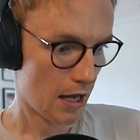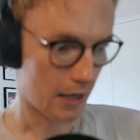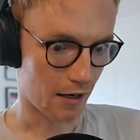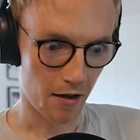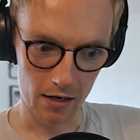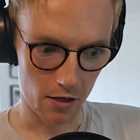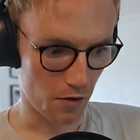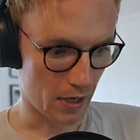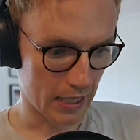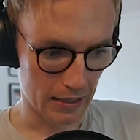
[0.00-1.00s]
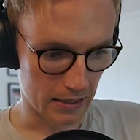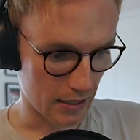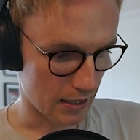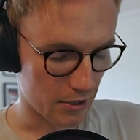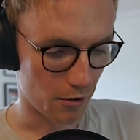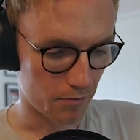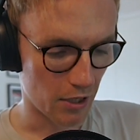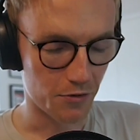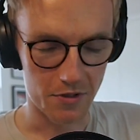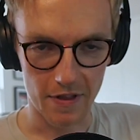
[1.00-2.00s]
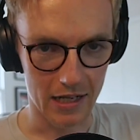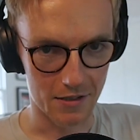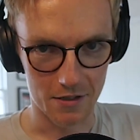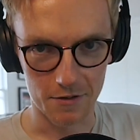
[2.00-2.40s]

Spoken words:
a client who had, hundreds of thousands